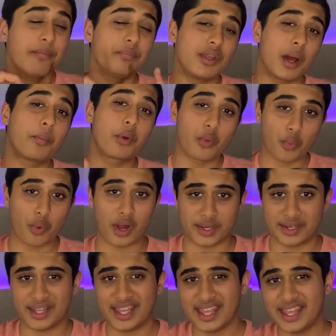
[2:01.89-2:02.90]
number 1
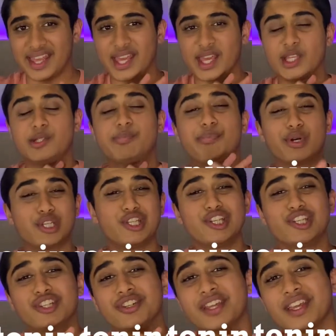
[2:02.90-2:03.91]
is
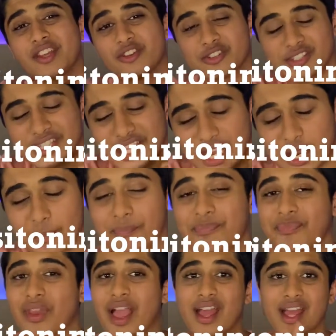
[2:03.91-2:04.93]
positioning your setup.
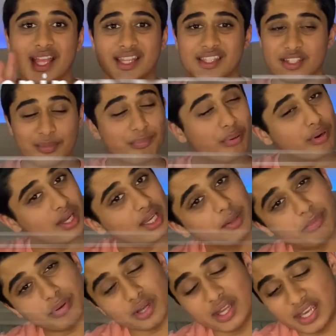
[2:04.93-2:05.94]
This is a
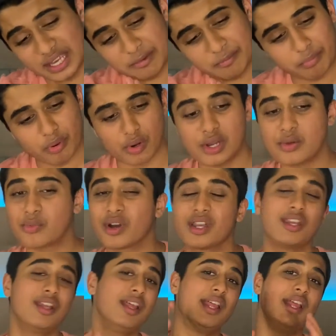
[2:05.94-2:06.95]
pretty important
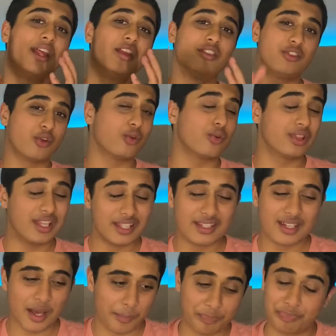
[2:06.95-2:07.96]
one, so
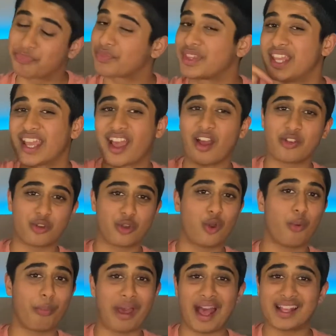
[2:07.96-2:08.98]
listen up. Take out your
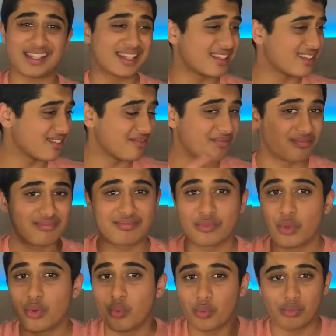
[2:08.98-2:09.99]
notepads,
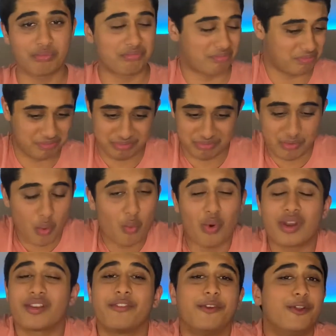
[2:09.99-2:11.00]

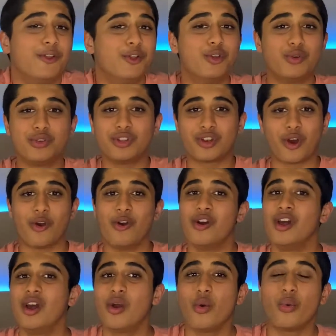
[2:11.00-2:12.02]
whatever you do,
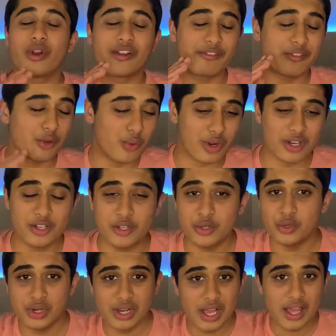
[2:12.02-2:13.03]
whatever you want to
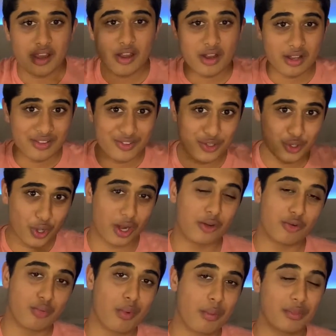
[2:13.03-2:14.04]
do, you got to
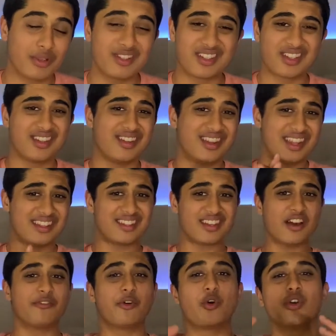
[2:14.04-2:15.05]
remember this
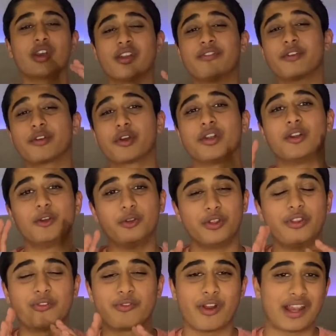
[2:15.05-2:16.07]
stuff. Or if you're gonna do
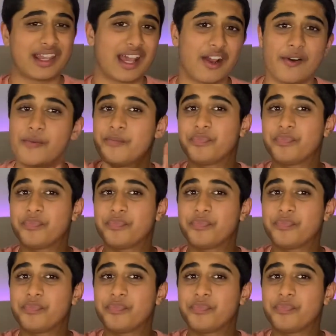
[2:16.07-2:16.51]
this right now,